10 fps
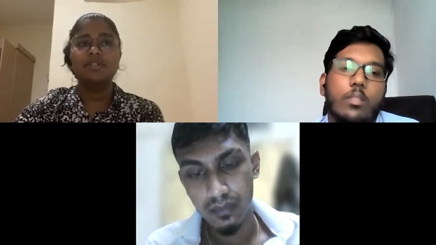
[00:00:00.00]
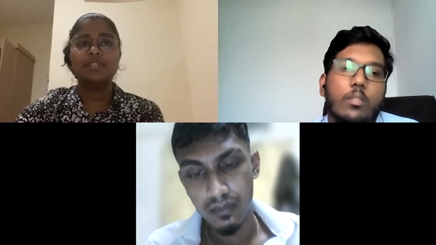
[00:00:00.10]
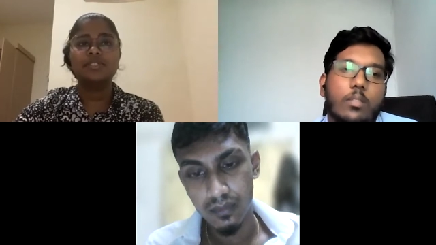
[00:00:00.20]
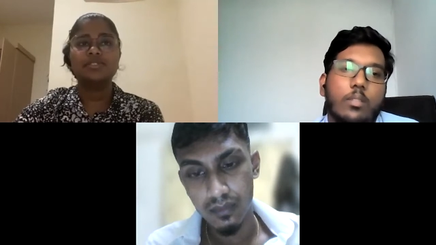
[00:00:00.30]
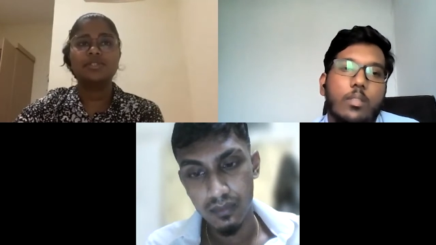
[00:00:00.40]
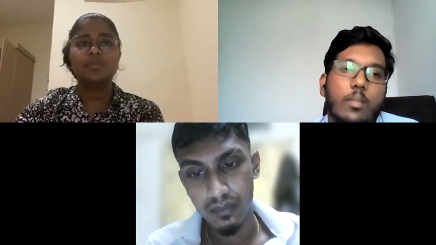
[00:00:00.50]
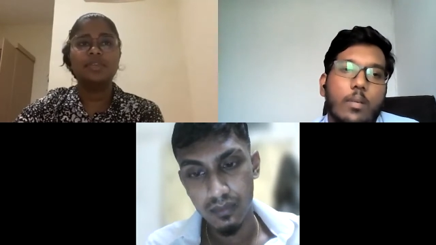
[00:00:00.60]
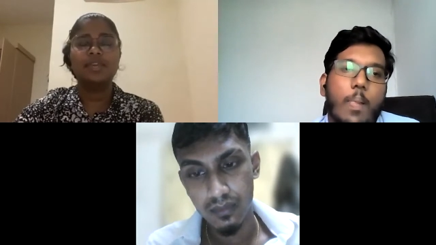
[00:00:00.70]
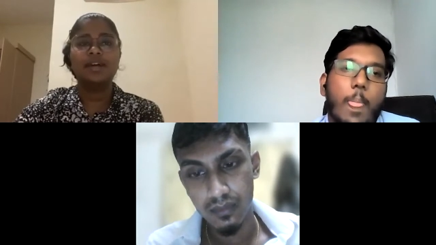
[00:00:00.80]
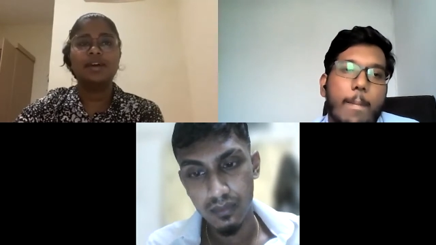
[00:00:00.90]
Speaker 1: this should
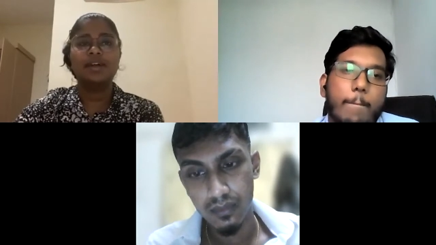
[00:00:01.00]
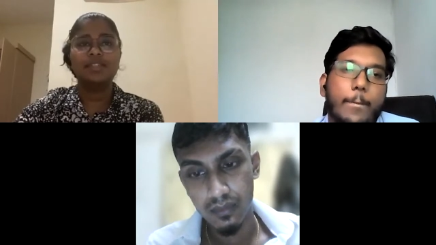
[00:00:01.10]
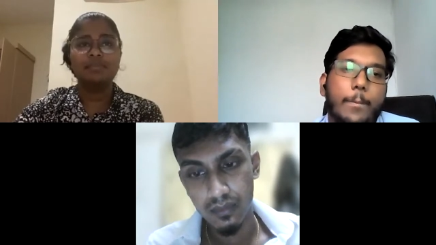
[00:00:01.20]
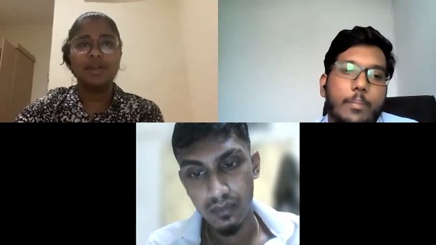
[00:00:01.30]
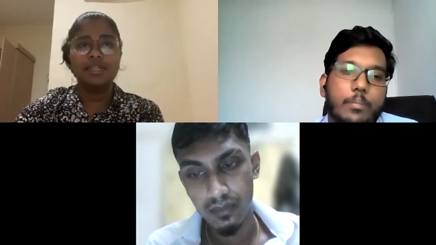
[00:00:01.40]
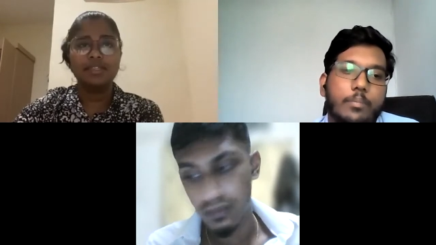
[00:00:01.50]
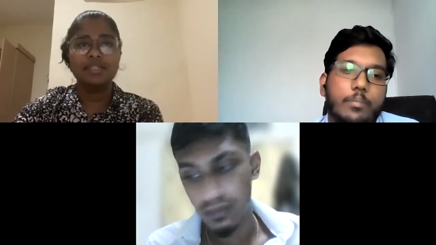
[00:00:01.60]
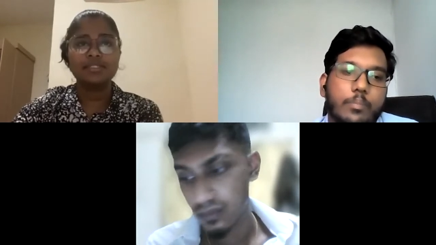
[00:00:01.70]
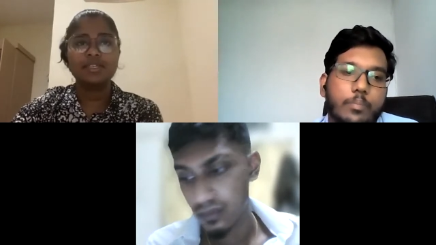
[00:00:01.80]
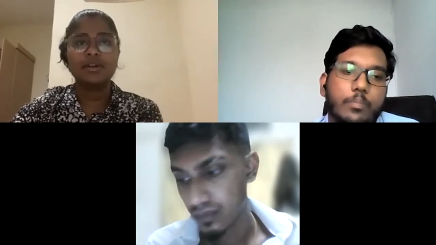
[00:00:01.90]
be uh,
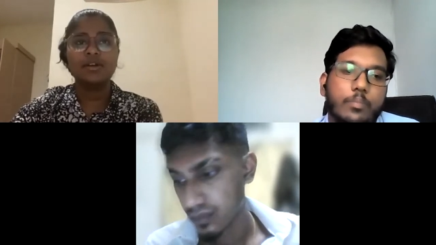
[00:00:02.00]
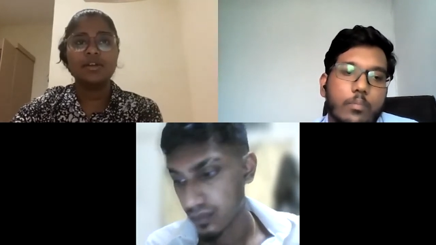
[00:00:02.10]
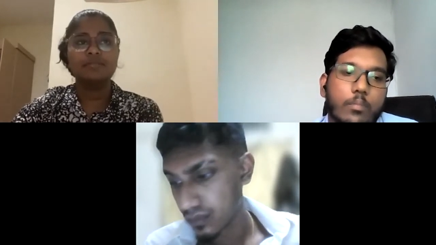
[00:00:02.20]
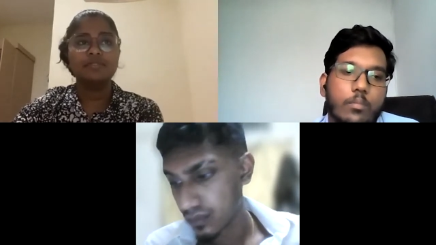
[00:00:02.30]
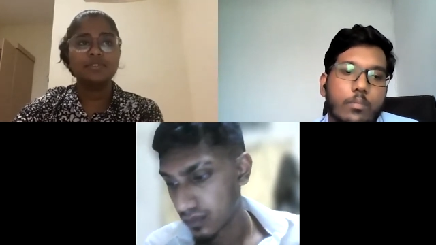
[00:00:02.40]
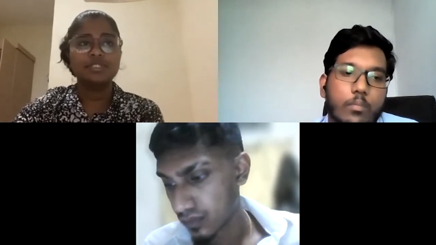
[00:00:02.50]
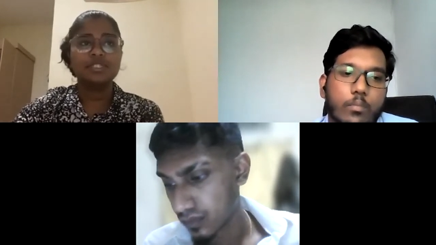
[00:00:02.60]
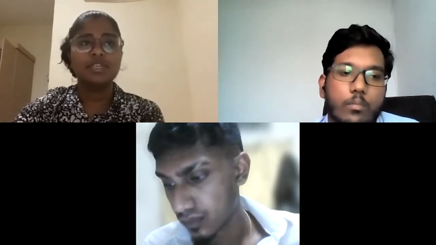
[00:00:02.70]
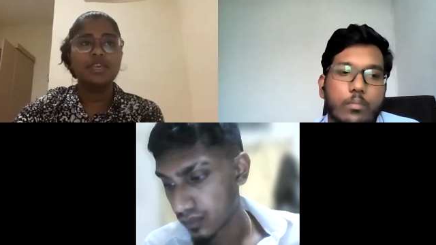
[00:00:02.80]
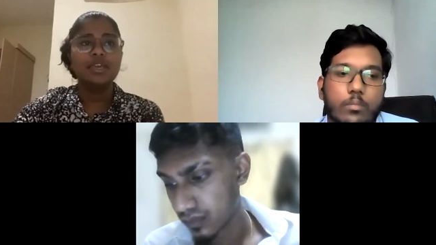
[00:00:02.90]
antibiotics or
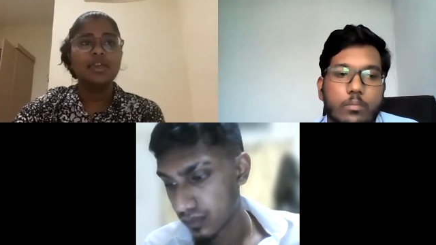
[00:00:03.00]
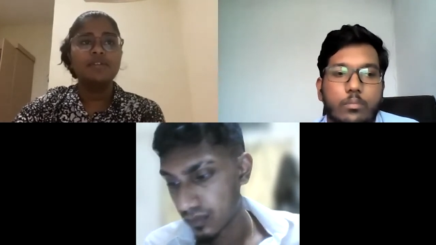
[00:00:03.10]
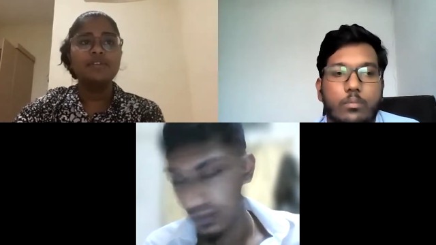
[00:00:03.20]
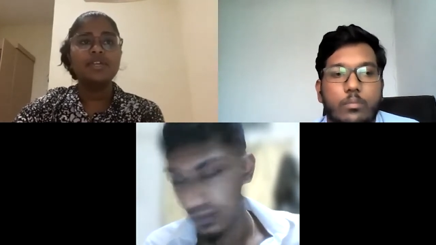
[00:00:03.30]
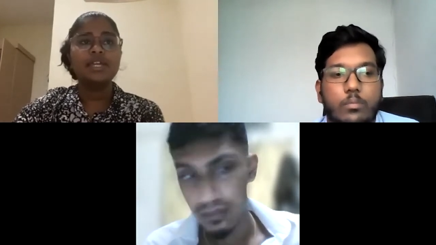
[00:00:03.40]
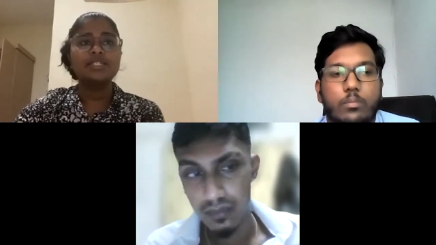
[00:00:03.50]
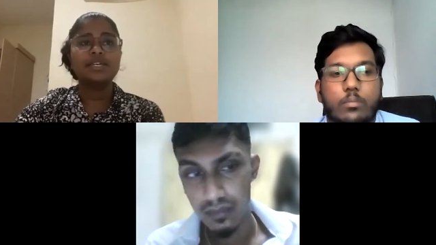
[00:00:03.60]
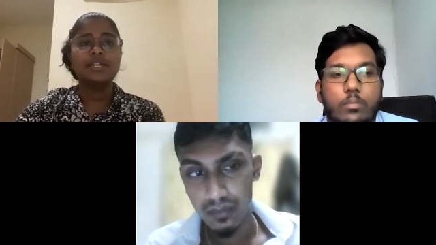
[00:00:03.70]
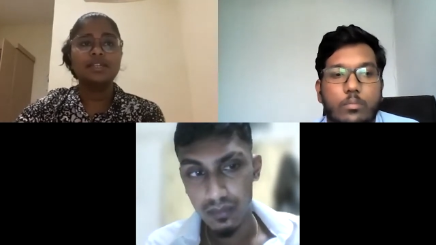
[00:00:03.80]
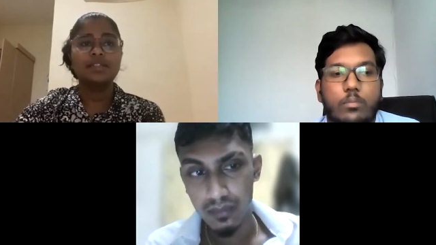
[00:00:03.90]
infusion. Have you
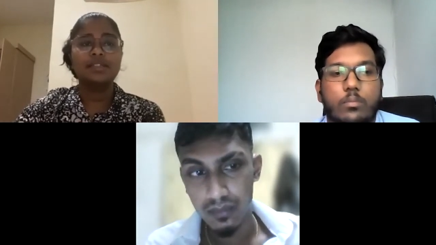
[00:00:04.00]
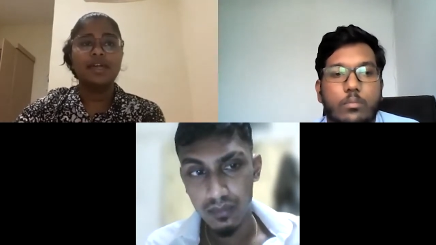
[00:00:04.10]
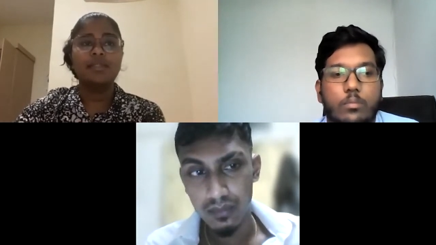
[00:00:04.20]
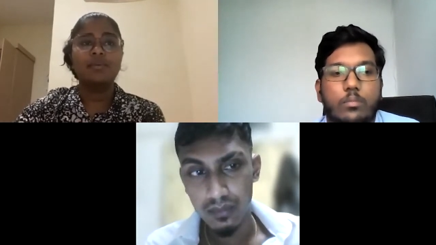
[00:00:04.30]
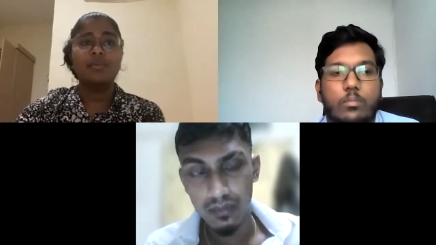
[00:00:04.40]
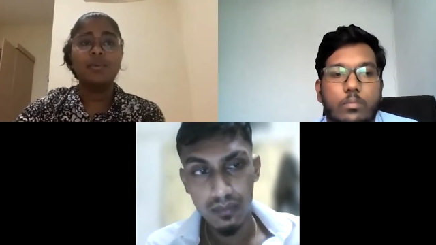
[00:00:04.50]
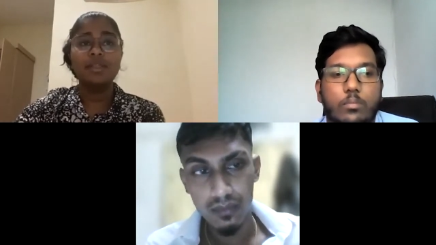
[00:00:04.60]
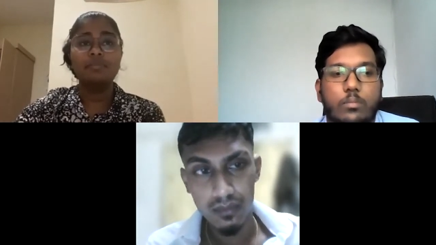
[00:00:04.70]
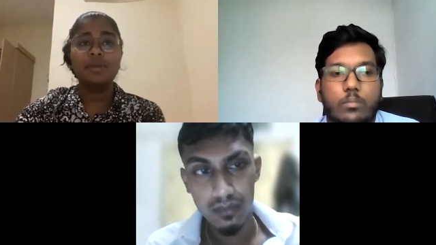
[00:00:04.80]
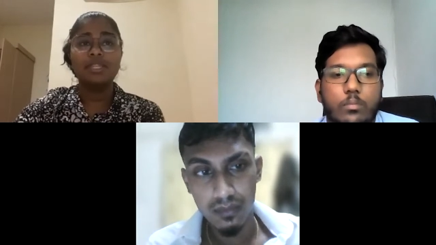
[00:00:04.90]
guys heard that
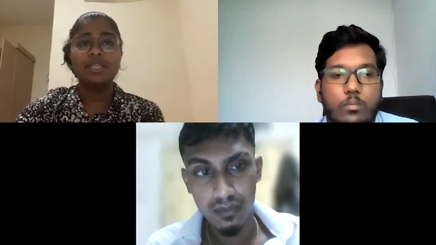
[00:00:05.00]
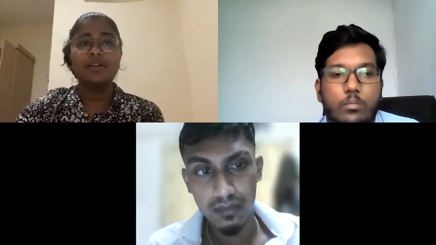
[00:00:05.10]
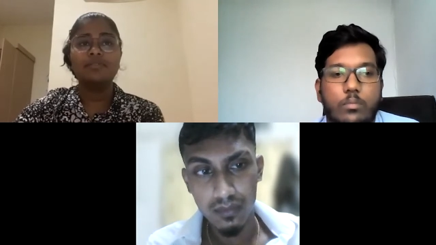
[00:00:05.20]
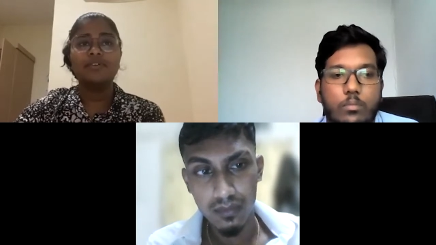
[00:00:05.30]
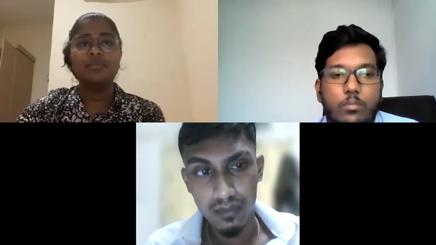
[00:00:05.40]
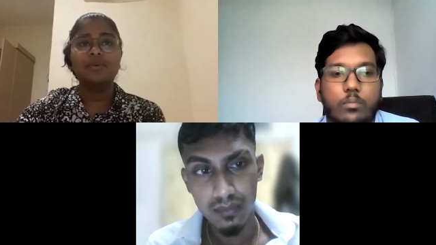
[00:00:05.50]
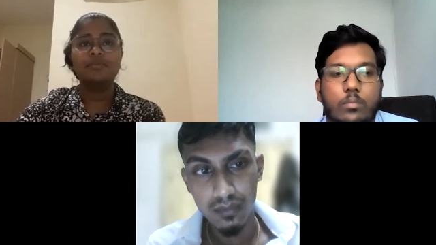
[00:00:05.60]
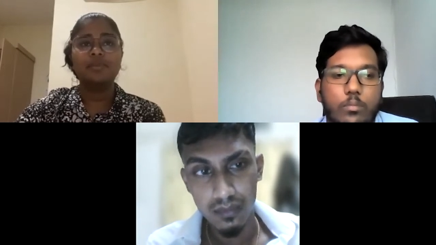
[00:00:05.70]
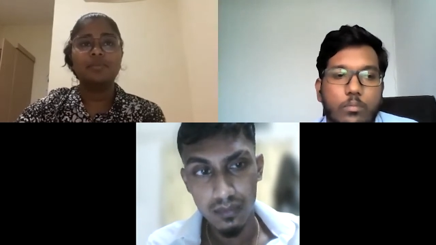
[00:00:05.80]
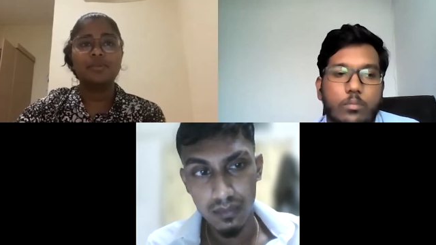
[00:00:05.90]
one particular form of
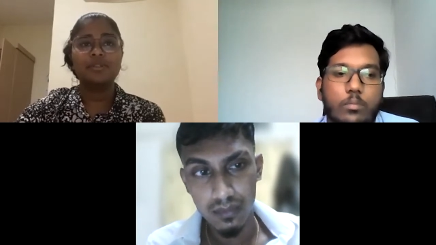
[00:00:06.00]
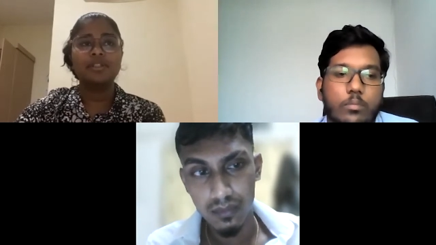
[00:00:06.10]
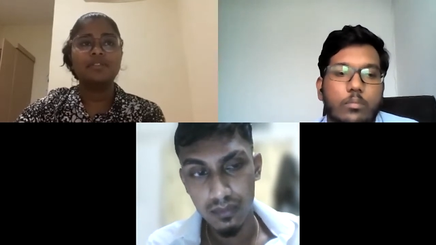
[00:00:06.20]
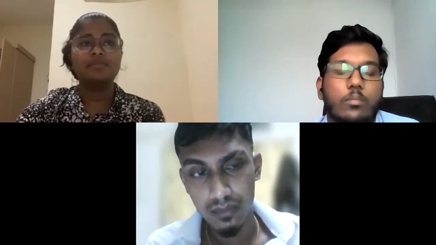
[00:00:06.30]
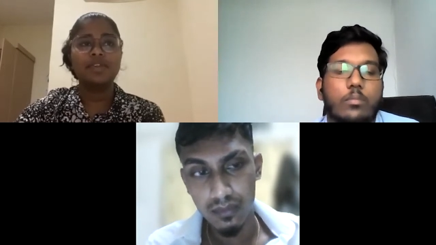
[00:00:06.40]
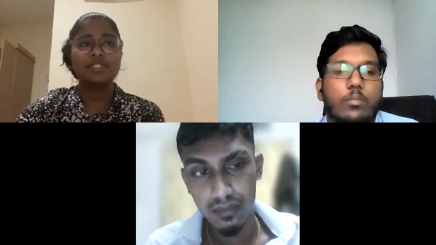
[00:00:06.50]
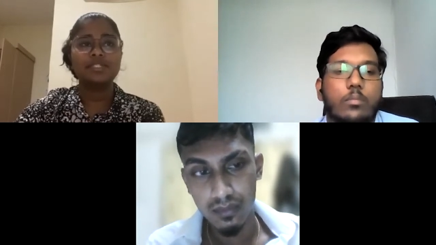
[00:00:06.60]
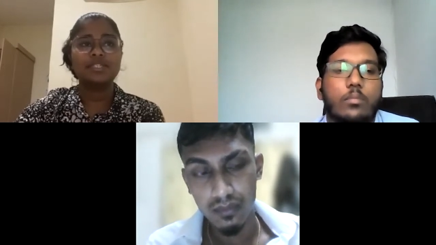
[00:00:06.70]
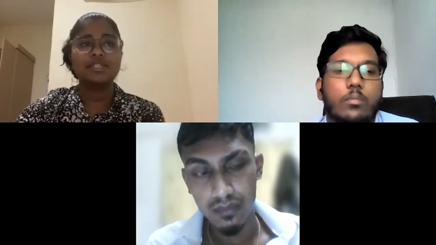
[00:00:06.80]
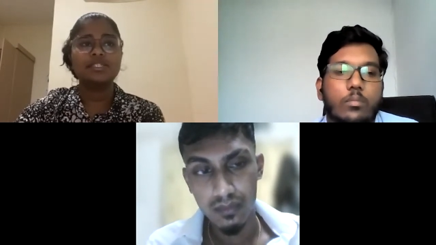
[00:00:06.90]
puerperal
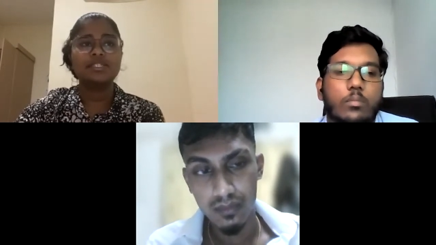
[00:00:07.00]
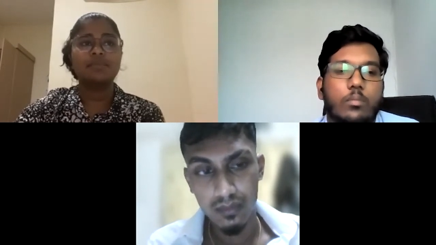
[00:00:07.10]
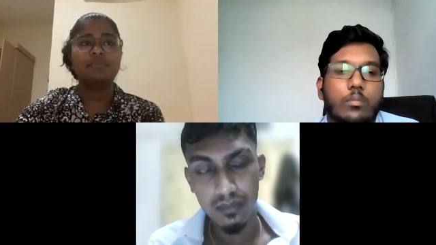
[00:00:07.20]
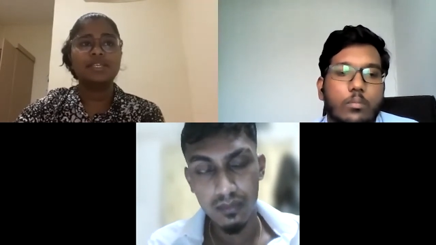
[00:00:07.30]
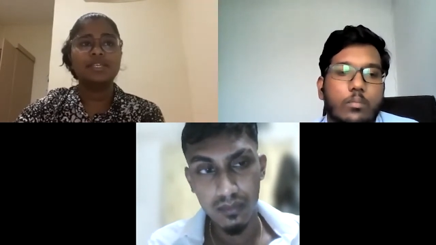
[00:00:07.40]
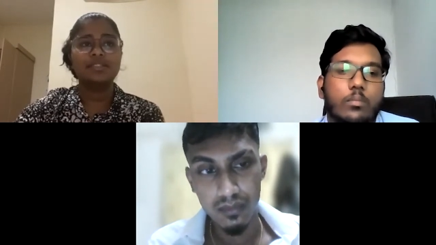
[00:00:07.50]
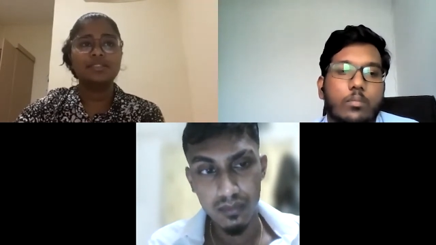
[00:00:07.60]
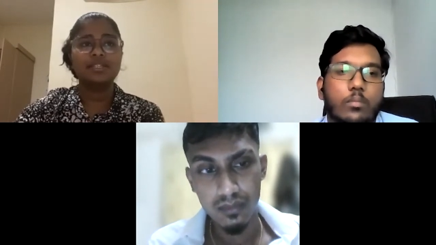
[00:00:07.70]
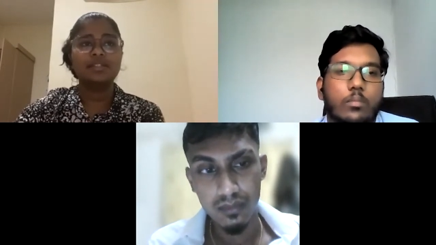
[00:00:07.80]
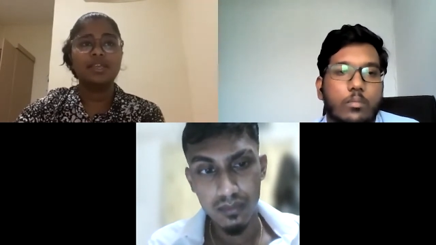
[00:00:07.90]
infection is
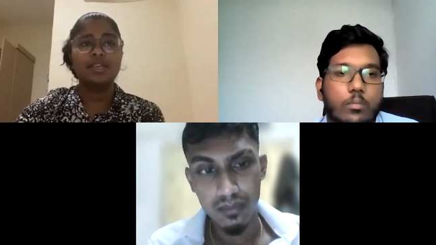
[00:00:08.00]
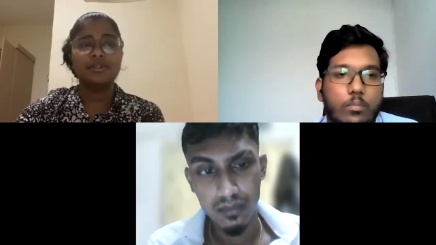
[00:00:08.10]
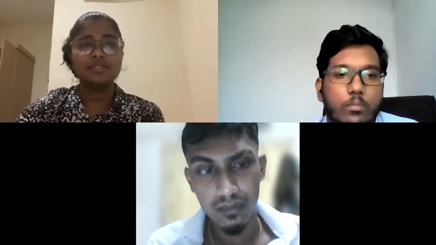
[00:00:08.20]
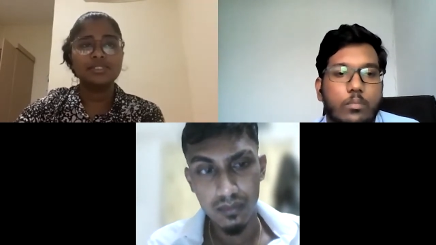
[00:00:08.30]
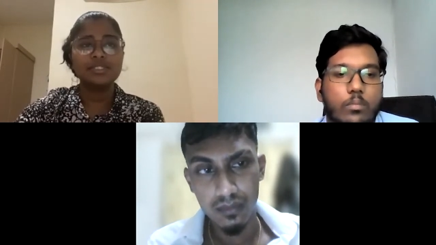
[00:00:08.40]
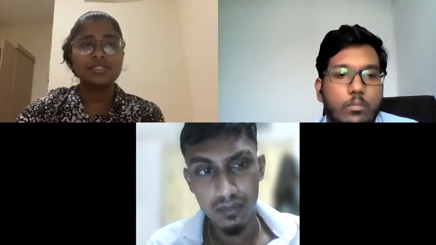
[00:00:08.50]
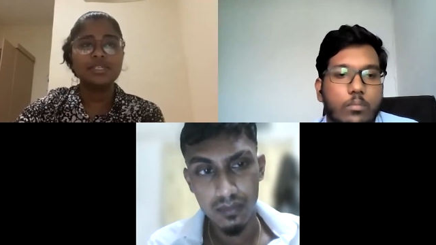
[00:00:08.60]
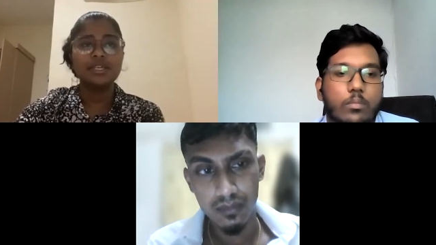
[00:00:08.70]
placental necrosis?